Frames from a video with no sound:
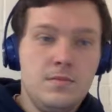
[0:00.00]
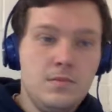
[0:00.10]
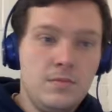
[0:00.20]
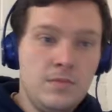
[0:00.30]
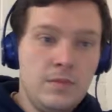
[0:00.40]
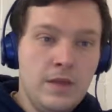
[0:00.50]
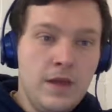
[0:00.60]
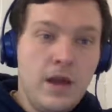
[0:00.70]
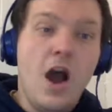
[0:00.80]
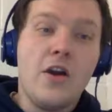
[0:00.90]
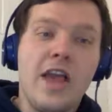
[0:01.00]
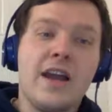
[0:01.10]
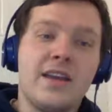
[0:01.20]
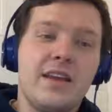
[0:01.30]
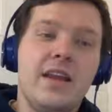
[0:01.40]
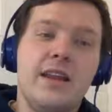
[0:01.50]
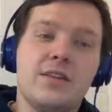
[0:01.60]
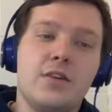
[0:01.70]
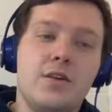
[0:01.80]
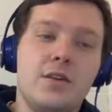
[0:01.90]
Oh, yeah, it is
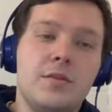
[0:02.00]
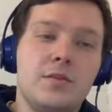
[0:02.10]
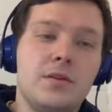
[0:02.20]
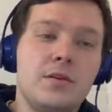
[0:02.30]
a whole number.